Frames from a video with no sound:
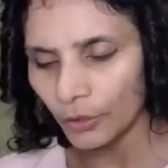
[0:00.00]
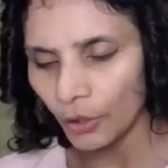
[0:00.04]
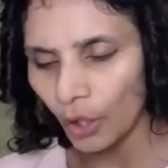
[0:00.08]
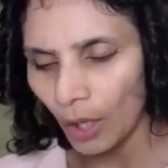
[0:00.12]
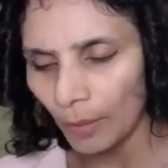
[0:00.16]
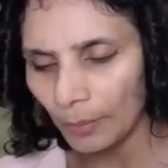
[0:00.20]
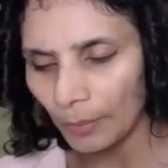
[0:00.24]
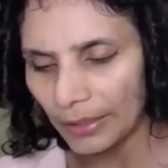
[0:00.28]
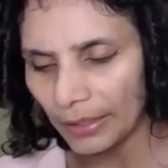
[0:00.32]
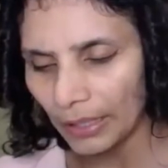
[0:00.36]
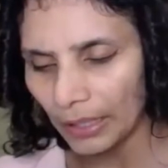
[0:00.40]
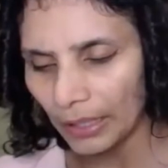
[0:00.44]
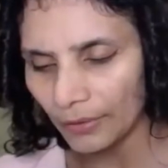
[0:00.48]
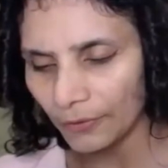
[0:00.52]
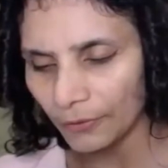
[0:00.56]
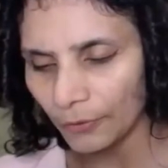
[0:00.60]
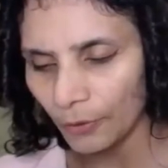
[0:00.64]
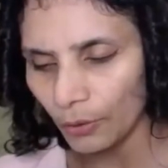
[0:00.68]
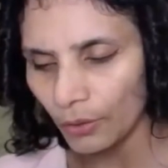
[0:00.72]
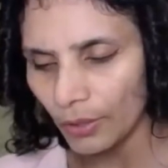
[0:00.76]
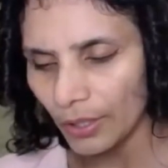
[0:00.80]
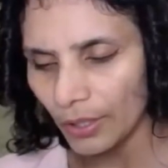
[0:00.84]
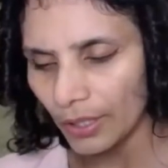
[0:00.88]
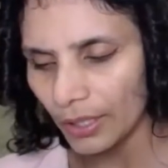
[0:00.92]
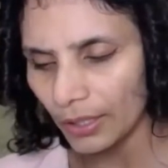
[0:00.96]
normally
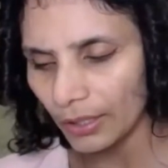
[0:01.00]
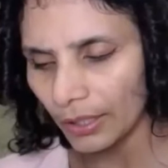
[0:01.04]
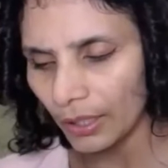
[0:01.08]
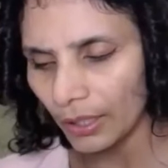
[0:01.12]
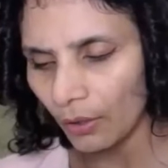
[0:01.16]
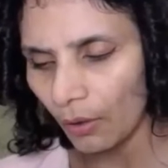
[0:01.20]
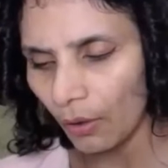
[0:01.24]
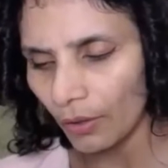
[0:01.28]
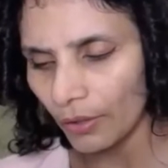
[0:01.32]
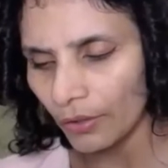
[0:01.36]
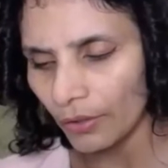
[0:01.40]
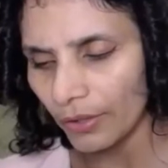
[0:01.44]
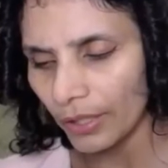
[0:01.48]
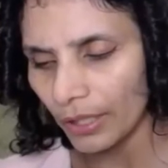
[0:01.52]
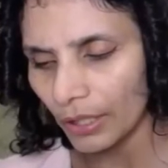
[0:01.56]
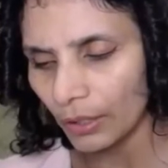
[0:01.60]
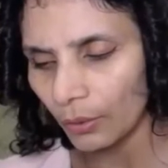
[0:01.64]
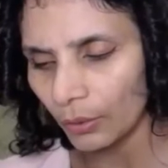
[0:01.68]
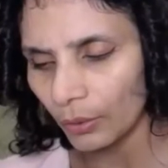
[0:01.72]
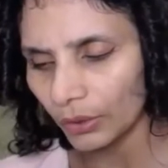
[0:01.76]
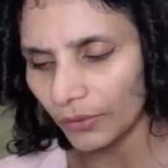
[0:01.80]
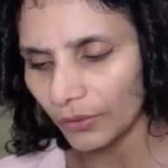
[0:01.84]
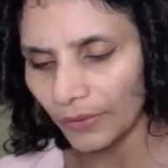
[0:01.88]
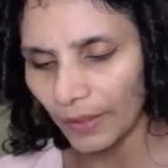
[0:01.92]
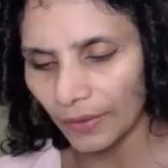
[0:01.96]
unfolded in the ordinary
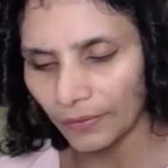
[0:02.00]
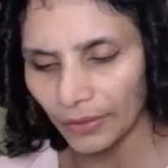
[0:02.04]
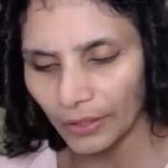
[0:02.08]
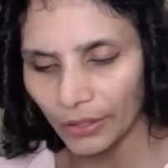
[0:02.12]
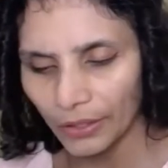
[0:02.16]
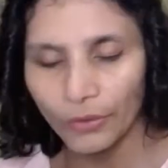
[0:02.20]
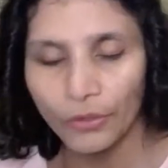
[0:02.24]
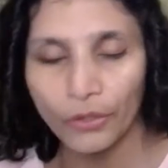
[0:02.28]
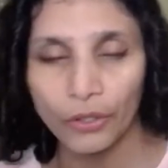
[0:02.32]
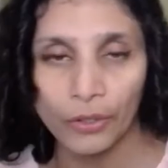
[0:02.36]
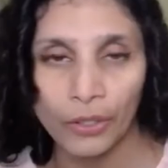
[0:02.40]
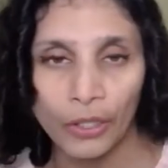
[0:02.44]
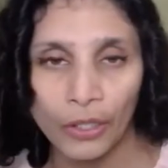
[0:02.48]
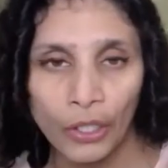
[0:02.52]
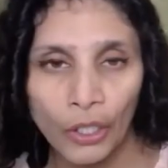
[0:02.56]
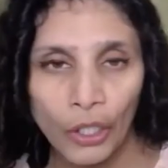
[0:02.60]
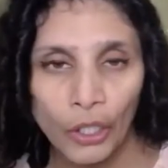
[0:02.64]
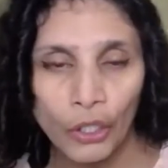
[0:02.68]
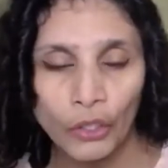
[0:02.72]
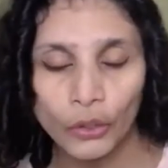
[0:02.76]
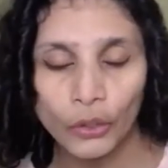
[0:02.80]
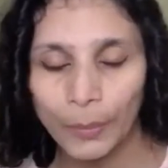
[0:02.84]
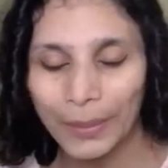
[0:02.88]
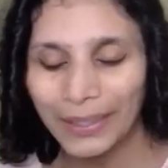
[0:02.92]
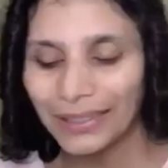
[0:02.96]
course of evolution.
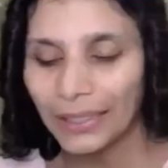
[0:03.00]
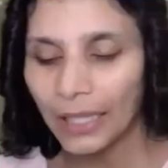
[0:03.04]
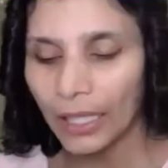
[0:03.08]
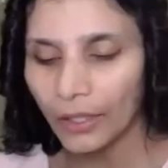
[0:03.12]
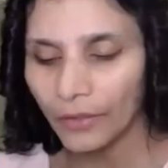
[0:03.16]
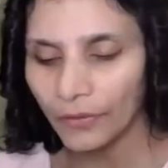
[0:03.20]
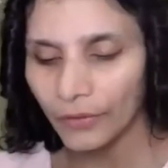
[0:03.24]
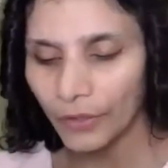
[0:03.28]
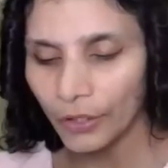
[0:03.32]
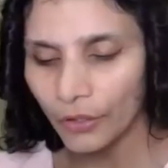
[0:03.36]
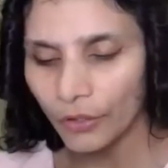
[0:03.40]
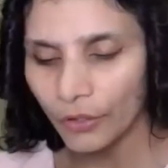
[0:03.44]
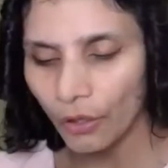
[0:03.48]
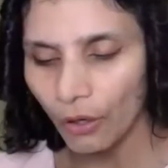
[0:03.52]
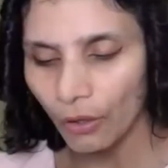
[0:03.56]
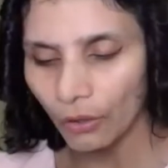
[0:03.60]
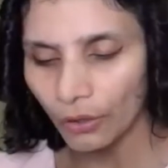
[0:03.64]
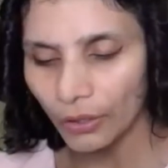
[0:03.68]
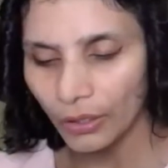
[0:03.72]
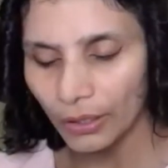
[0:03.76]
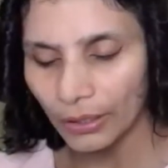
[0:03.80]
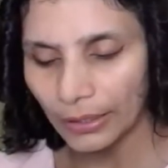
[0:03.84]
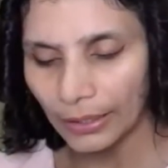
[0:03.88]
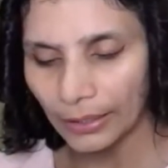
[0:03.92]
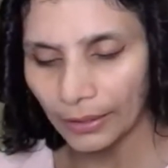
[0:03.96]
So we start off with
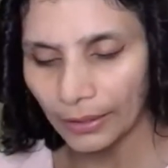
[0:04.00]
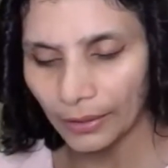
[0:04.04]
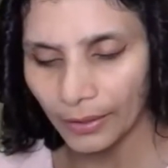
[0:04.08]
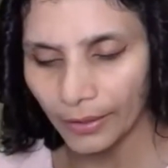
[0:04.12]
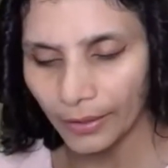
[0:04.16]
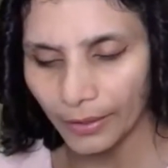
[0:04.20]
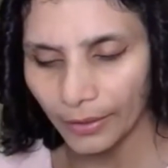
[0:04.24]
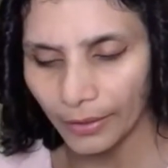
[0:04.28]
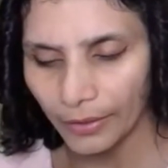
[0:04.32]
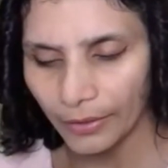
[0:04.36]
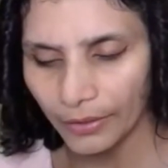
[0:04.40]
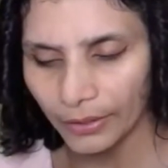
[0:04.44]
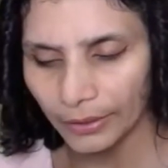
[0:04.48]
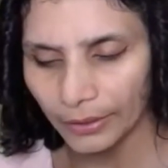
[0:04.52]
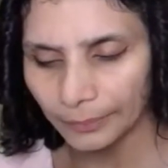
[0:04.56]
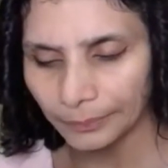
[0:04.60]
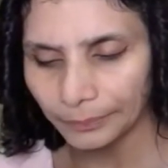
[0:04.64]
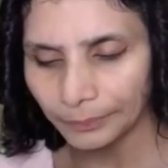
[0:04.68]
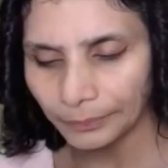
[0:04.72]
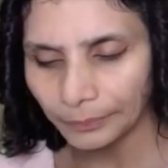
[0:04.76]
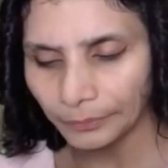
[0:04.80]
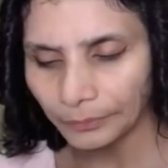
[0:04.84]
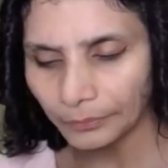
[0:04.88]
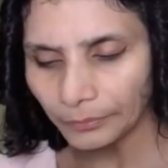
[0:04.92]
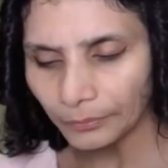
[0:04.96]
Dr. Kilner's,
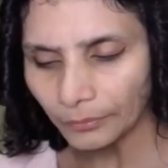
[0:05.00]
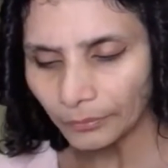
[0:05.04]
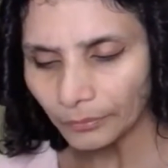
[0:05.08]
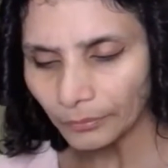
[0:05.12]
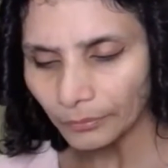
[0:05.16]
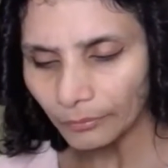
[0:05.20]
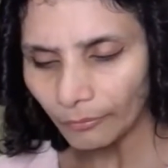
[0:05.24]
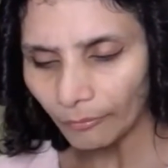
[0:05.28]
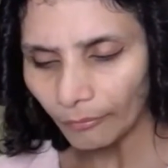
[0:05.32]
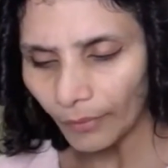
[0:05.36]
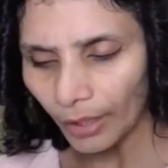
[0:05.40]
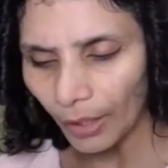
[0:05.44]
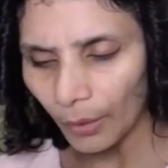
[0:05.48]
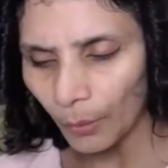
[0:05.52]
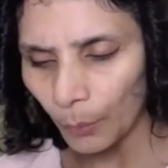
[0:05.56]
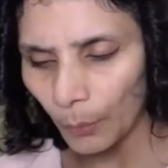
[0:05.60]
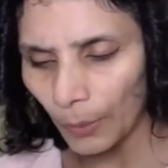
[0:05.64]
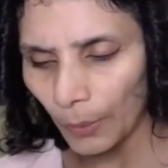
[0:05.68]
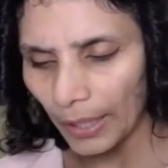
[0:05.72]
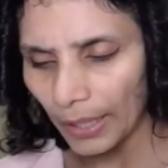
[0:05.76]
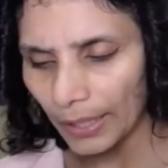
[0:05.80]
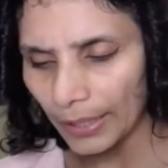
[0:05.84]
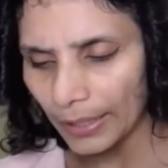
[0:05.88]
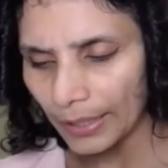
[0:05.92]
where